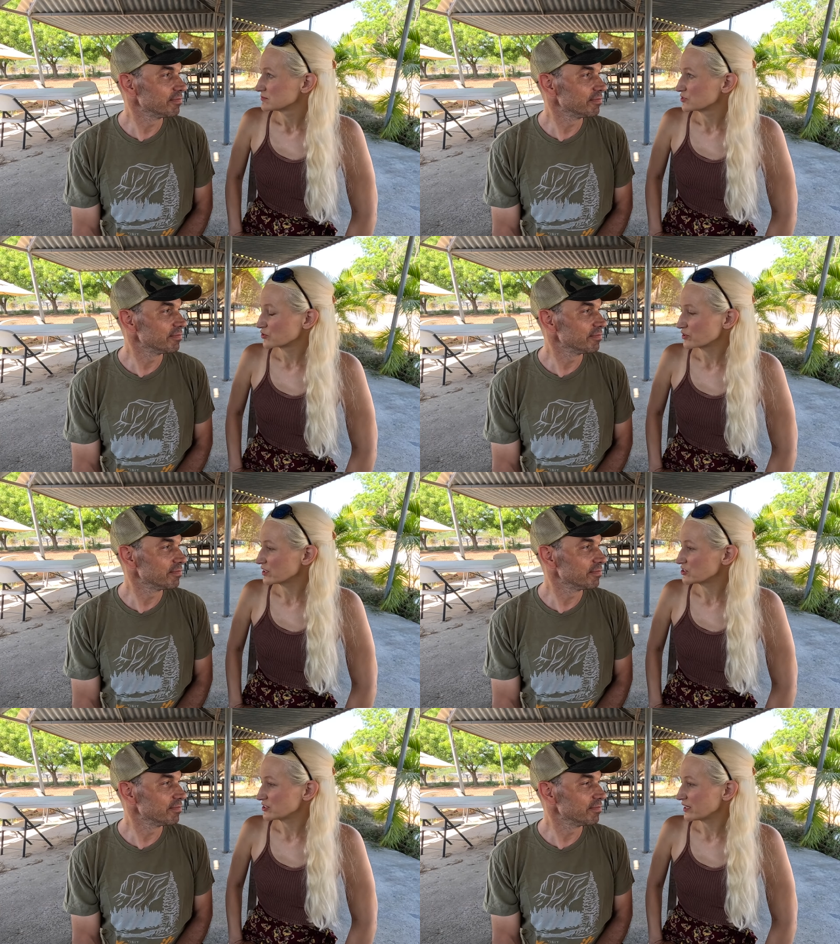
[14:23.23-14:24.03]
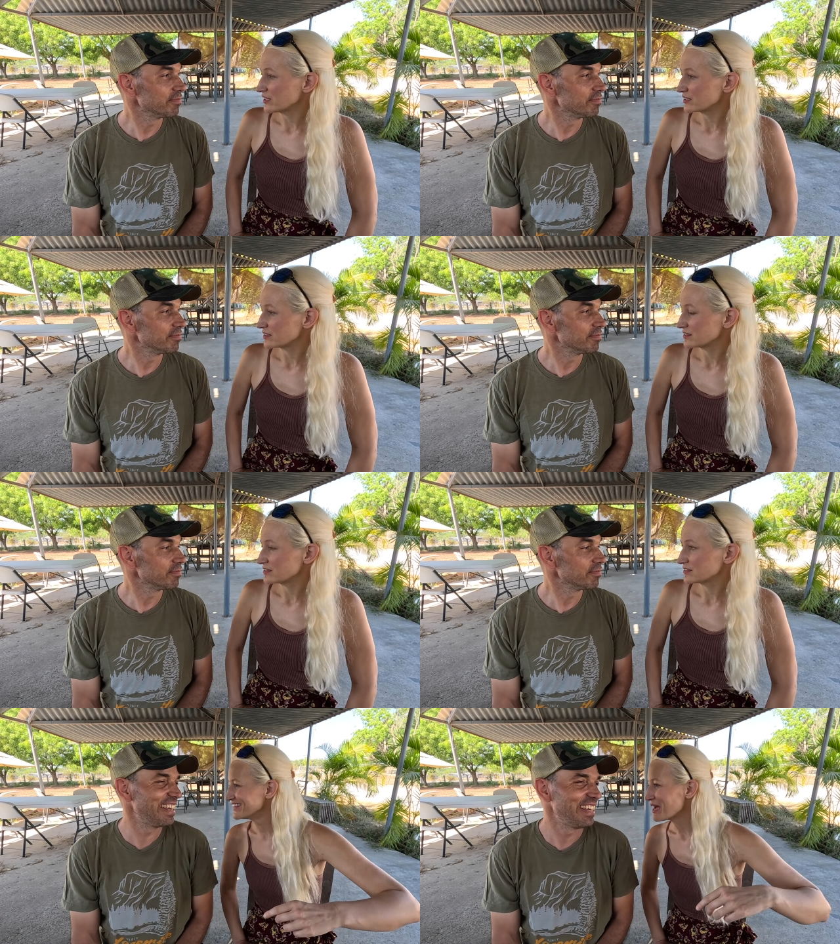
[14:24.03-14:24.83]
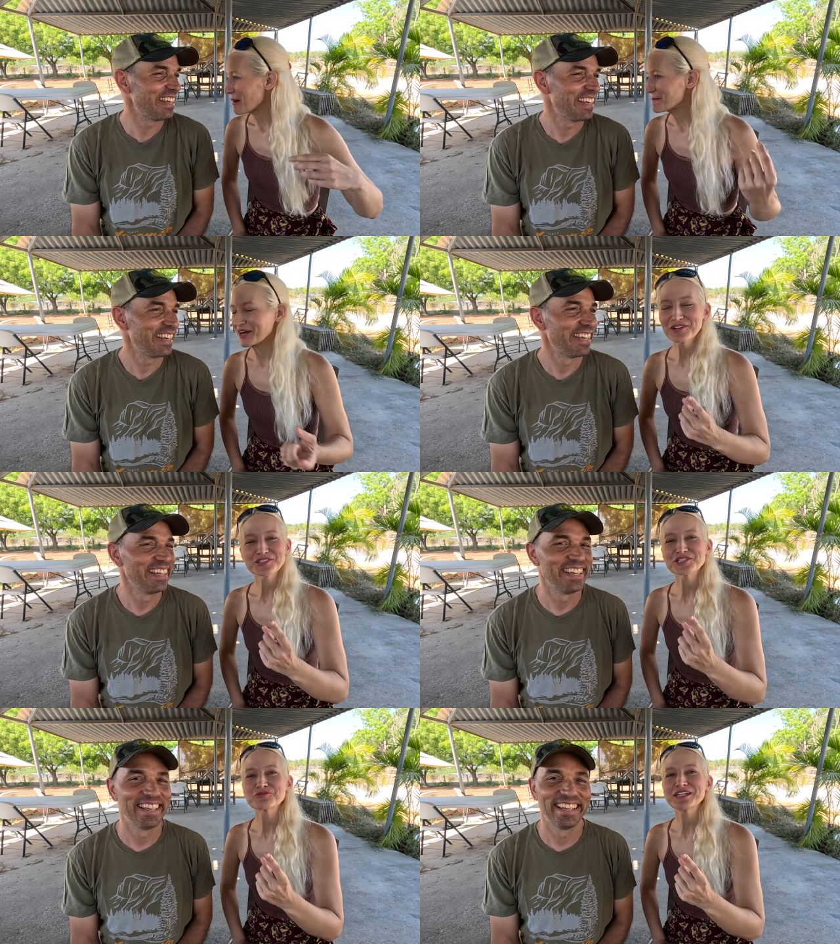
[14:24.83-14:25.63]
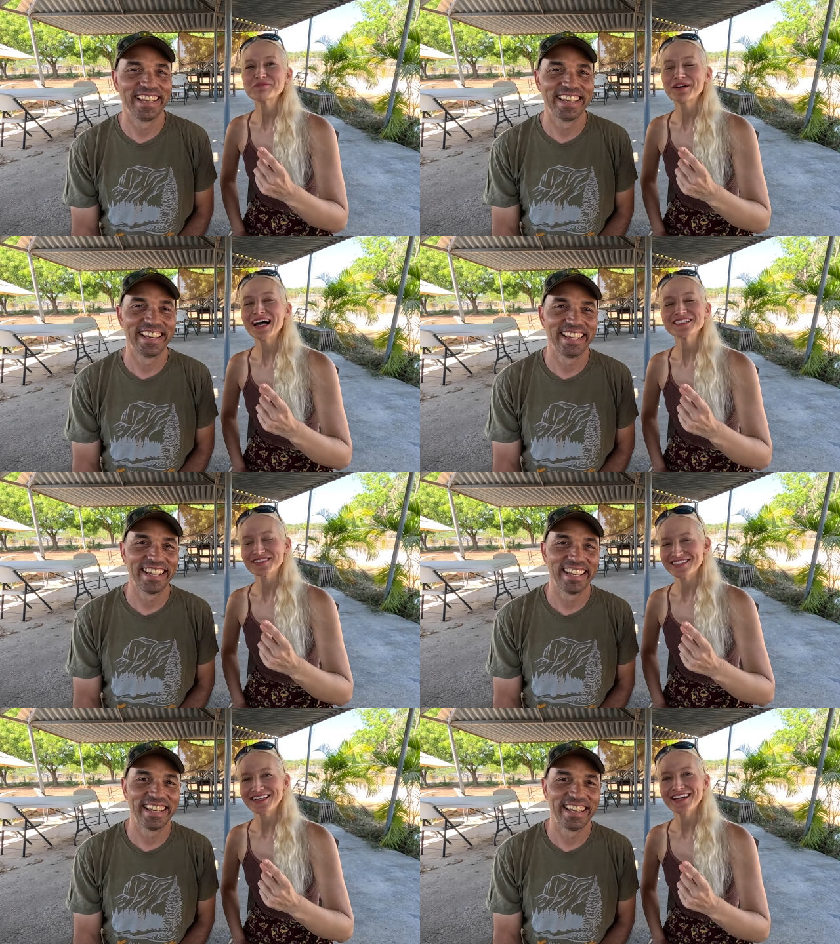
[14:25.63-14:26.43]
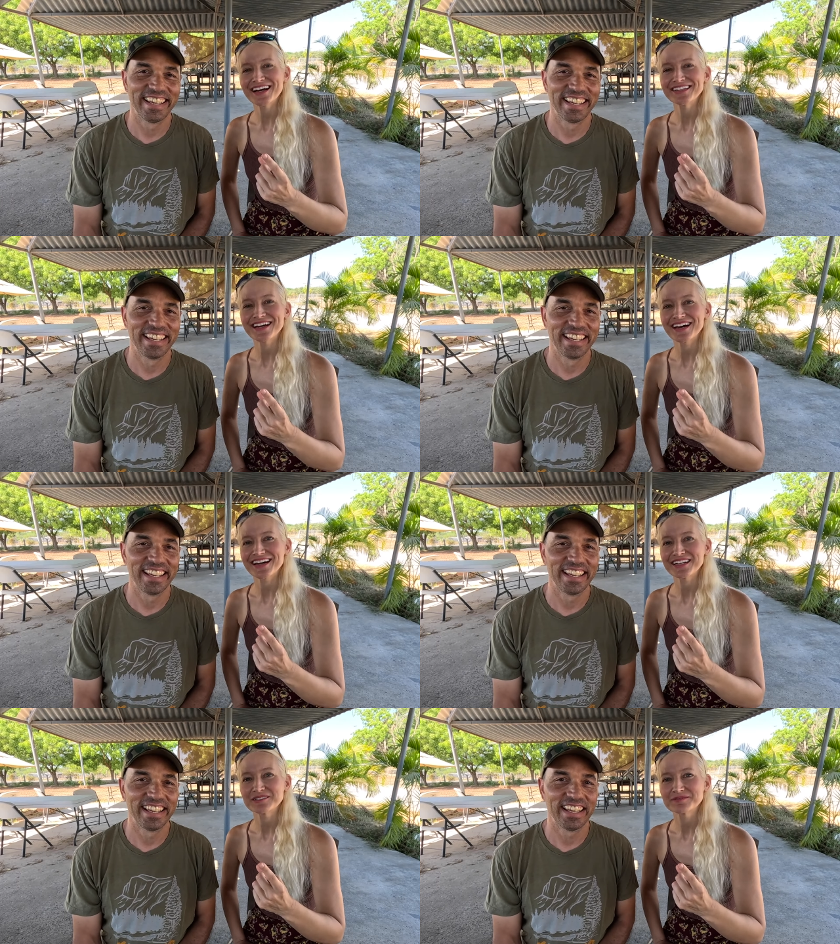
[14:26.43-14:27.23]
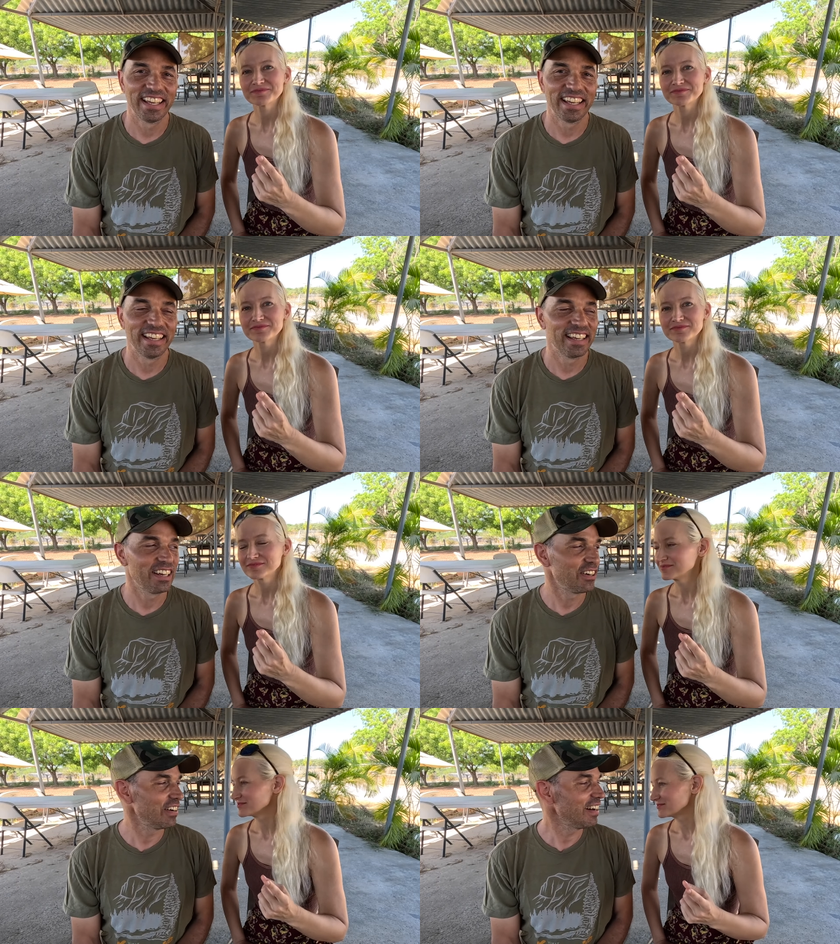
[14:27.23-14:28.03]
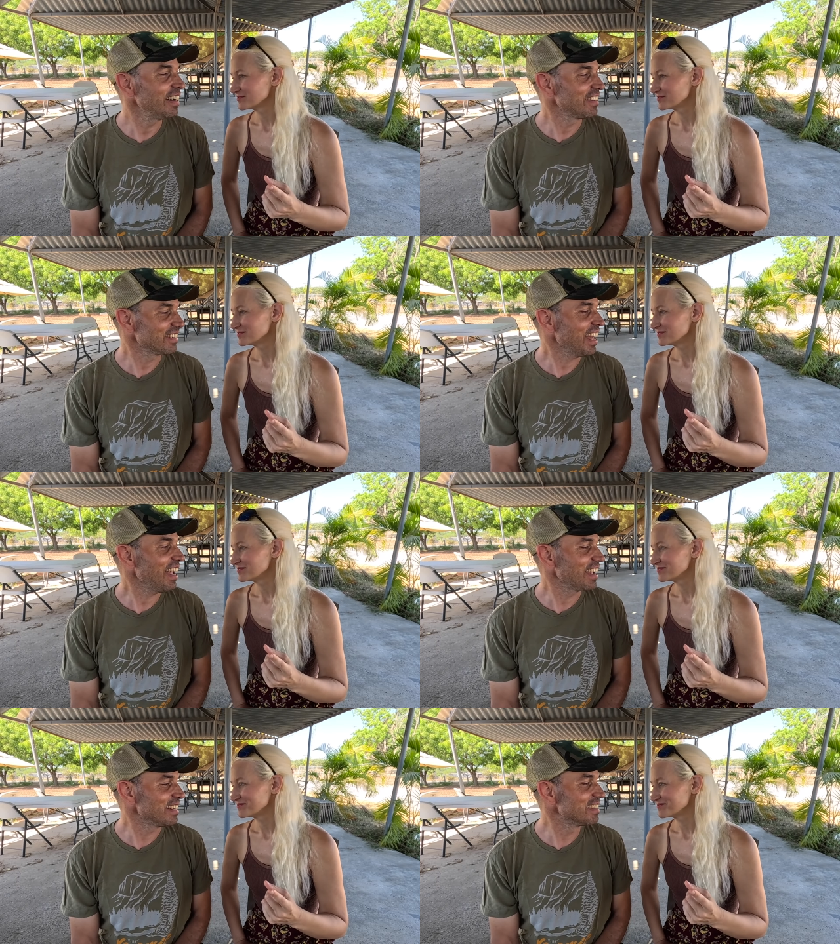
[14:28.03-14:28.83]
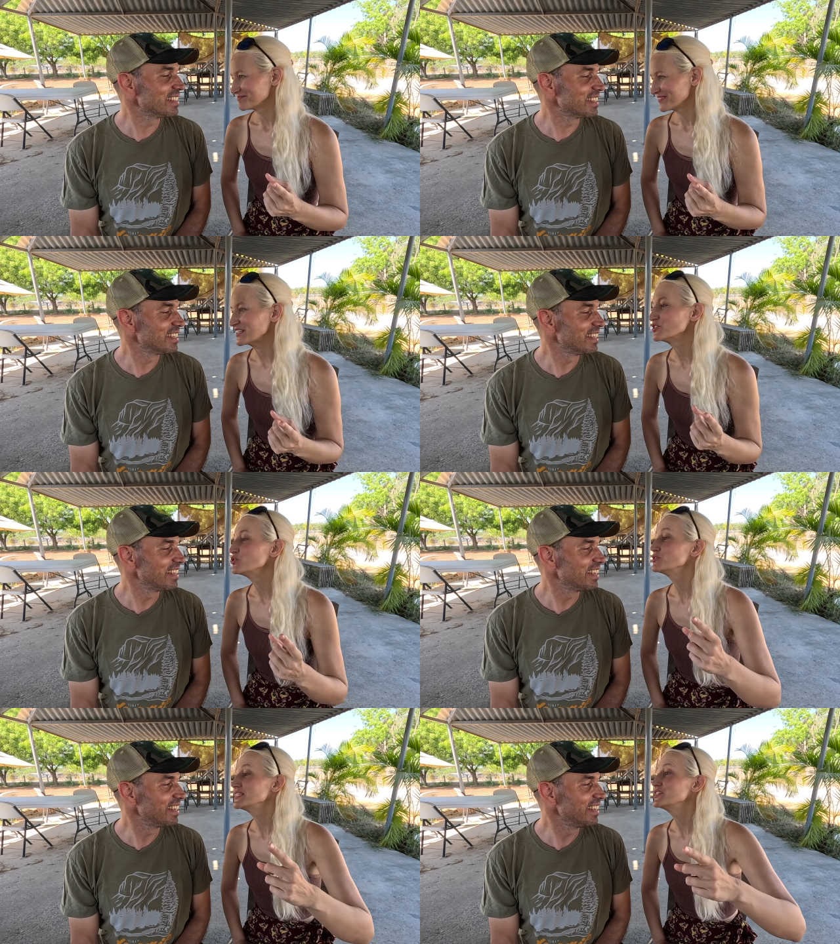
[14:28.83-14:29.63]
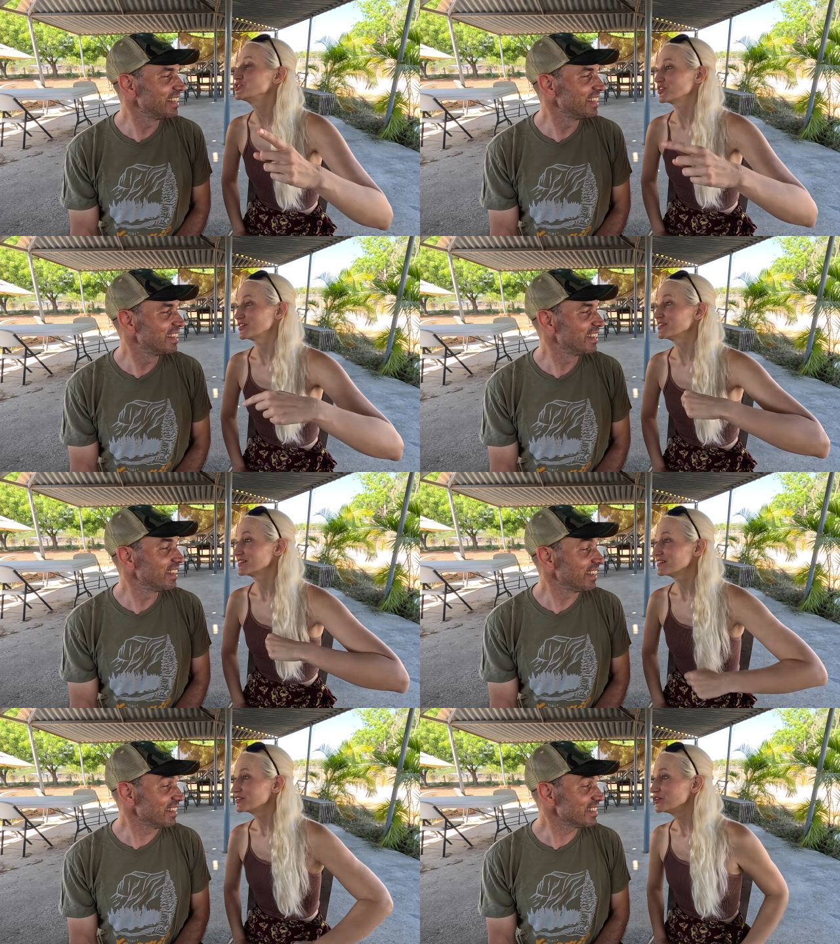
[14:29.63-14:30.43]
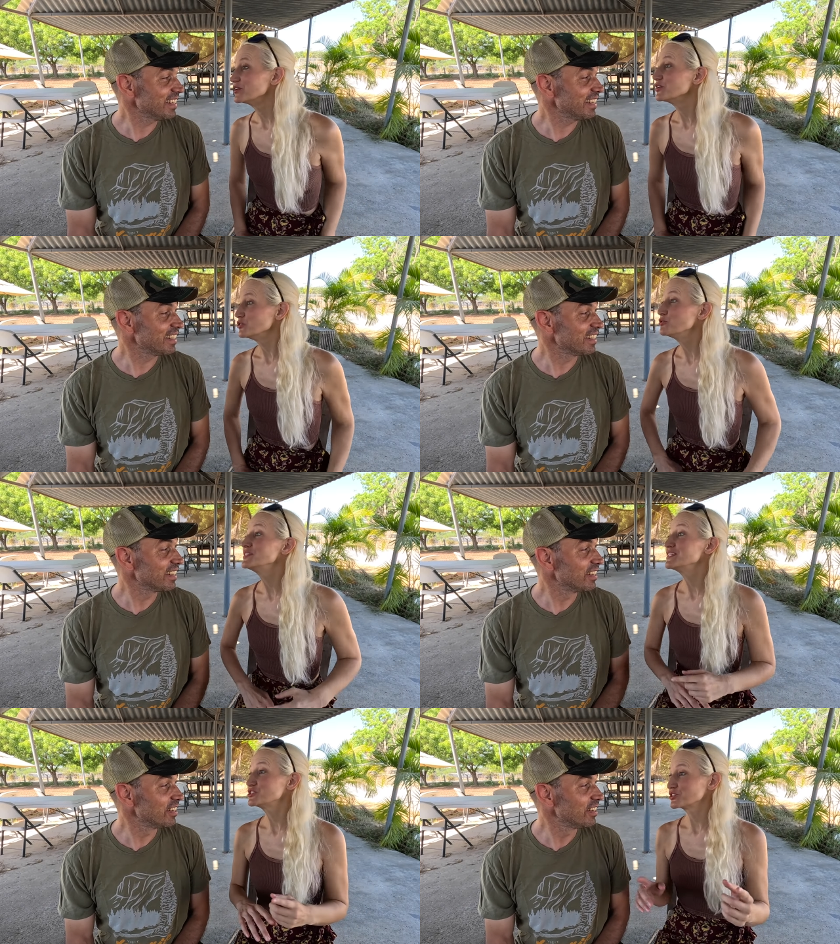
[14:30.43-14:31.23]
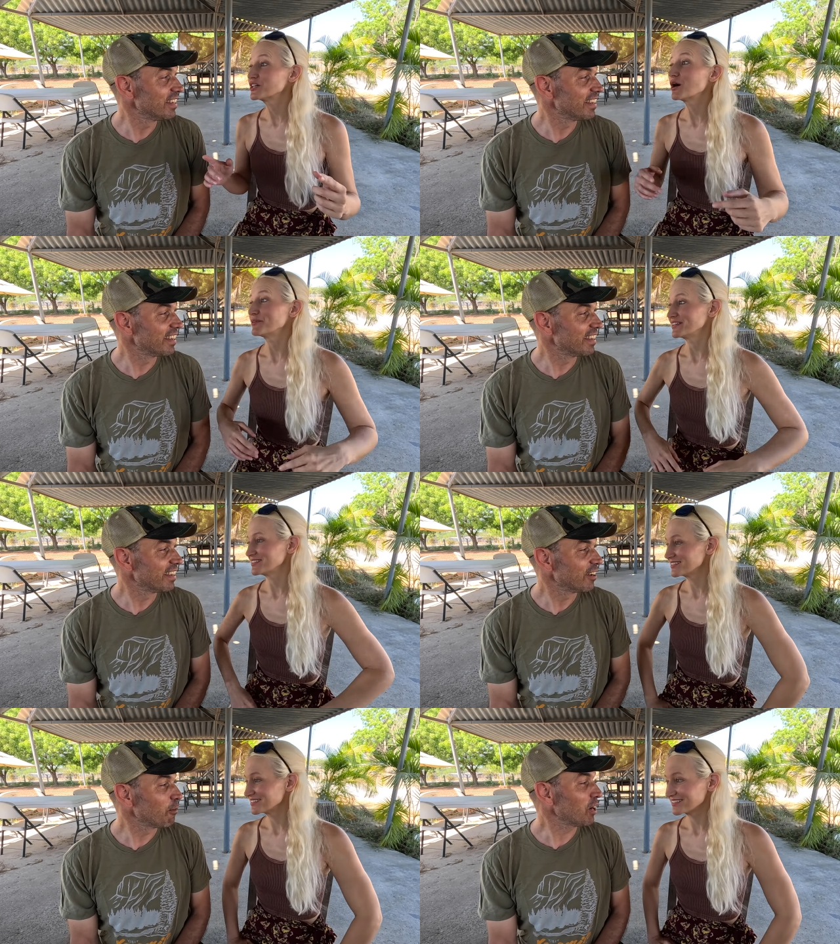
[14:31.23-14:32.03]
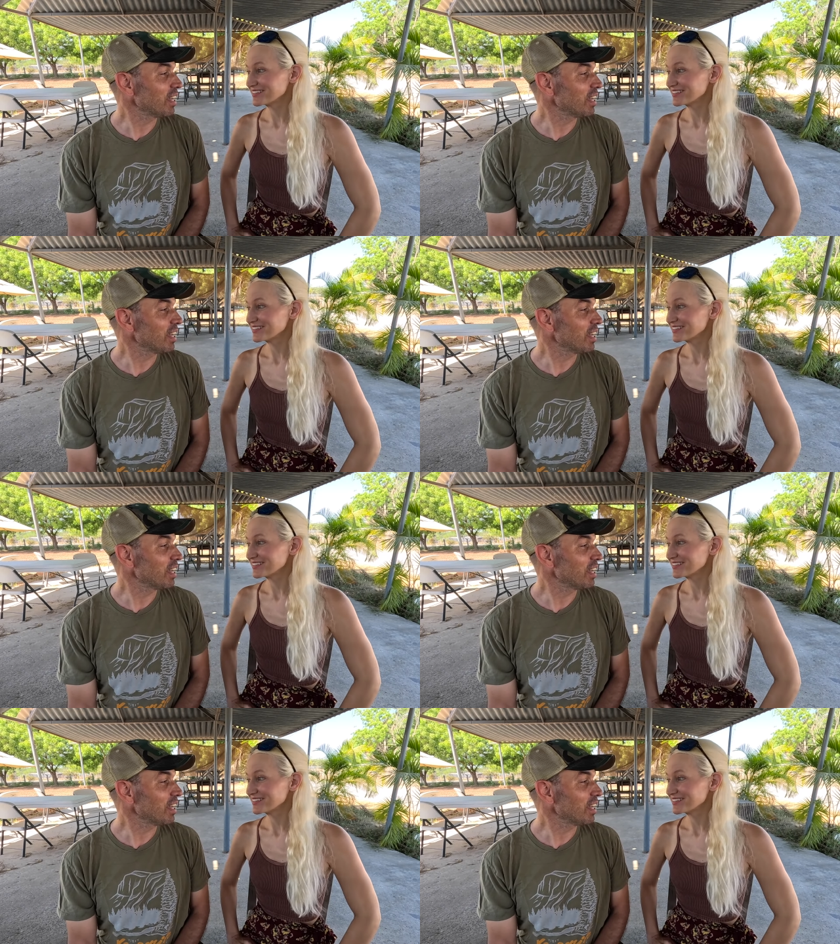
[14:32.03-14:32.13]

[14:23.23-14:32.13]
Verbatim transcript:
Speaker 1: don't get jaded. Barely squeaking by to the day I die.
Speaker 2: Oh, nice.
Speaker 1: That's a new t-shirt. Is it? New t-shirt coming.
Speaker 2: Where